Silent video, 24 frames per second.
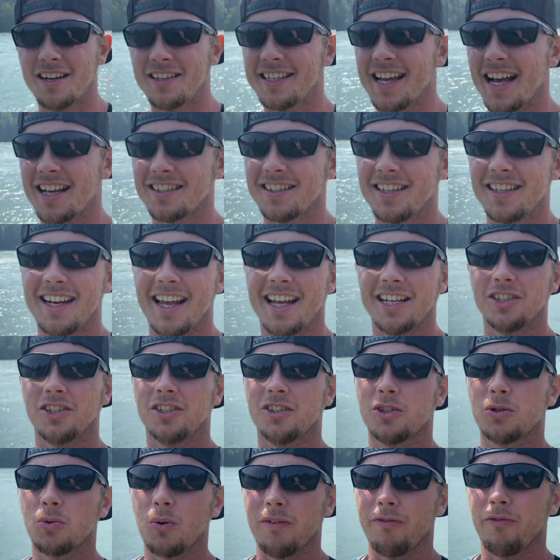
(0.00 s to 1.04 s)
destination,
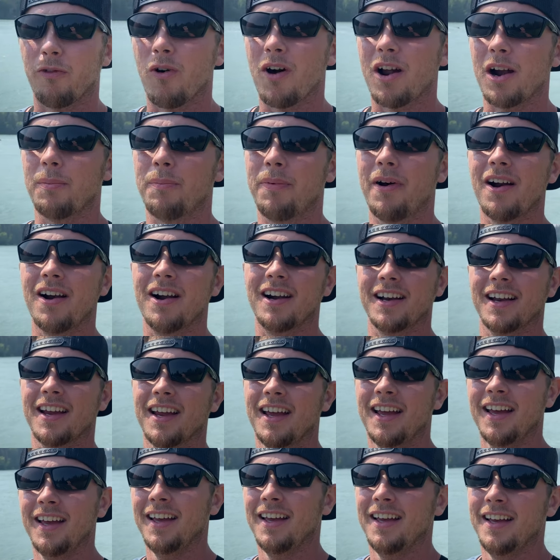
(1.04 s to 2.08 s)
Swiftwater Park.
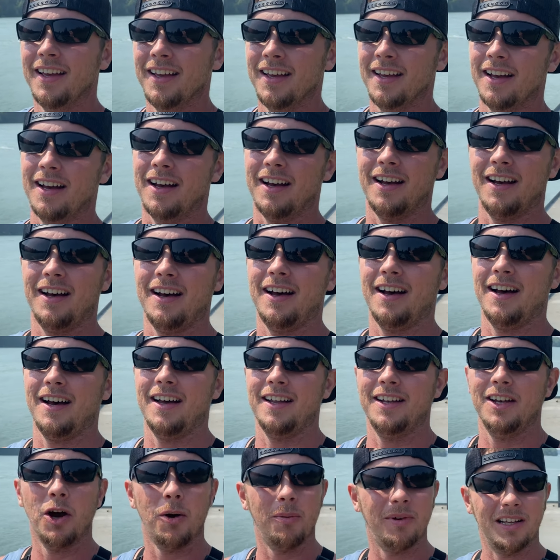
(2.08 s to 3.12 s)
Uh,
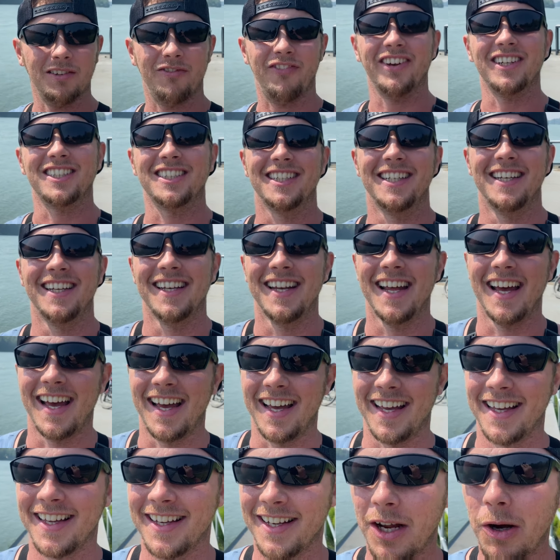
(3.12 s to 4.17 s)
nobody fishing today,
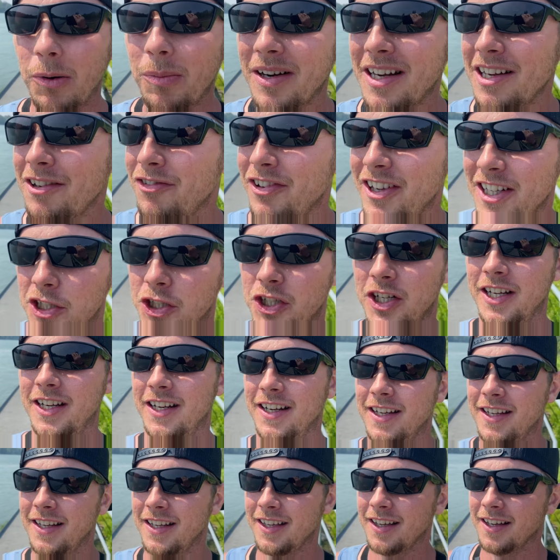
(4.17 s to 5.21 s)
nobody fishing.
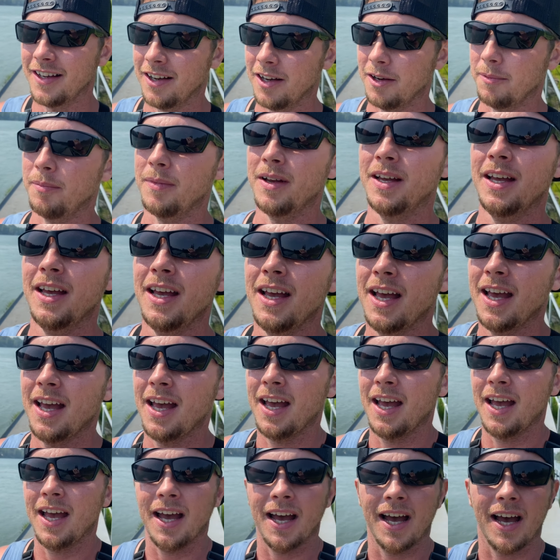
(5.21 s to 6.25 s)

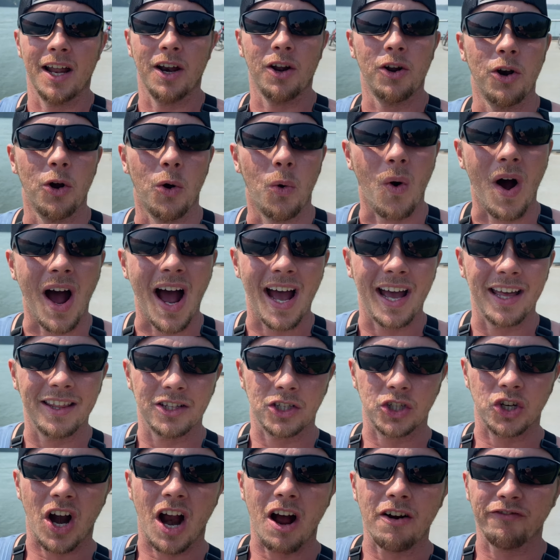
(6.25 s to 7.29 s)
I don't know why, the
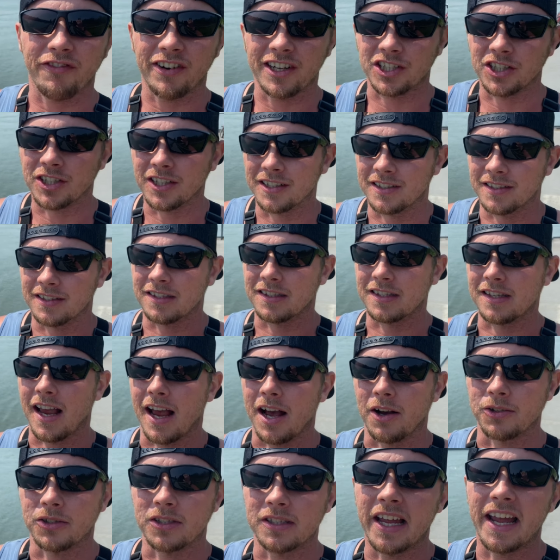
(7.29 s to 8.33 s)
trout fishing's
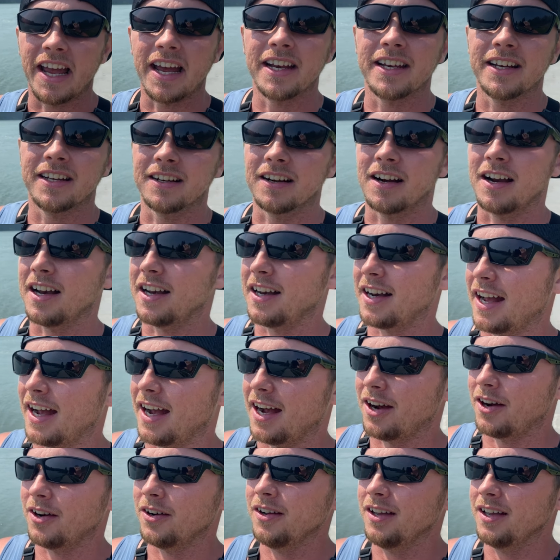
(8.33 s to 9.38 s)
outstanding right
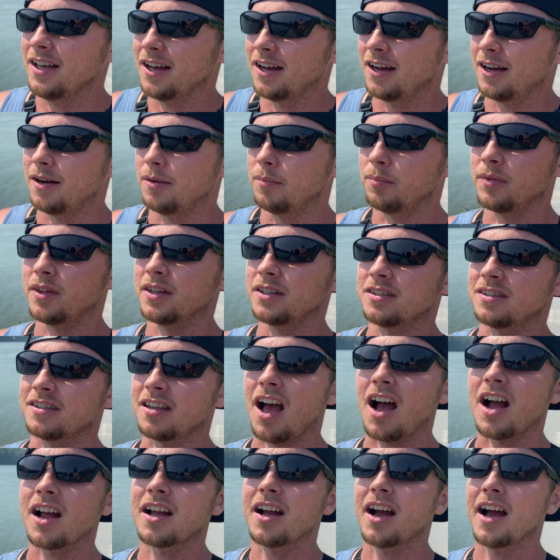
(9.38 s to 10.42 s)
now. Um, the
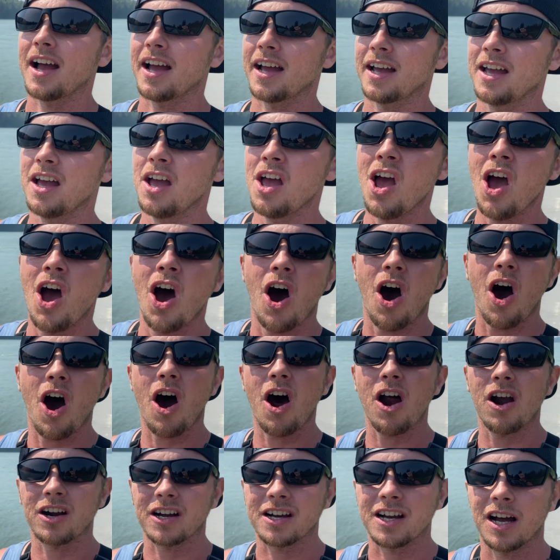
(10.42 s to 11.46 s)
sockeye
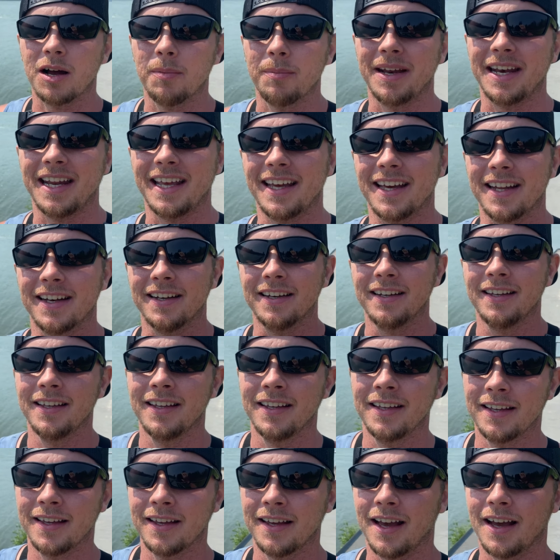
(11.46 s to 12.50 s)
are coming in.
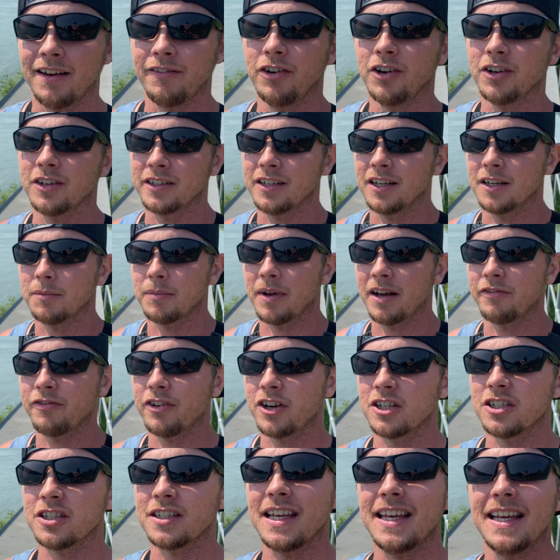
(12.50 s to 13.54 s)
I've hooked into my
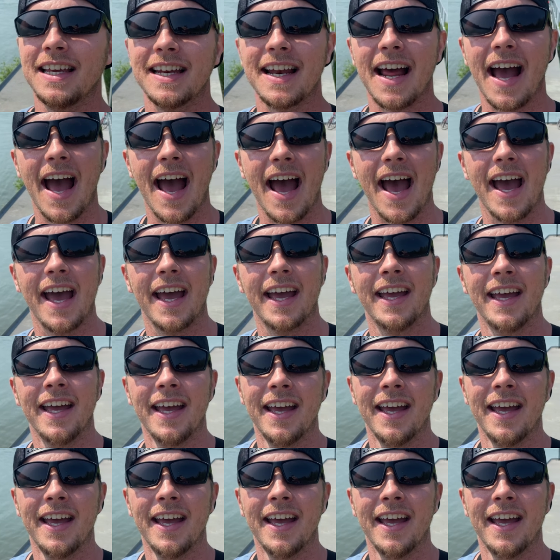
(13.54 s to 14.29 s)
first Kenai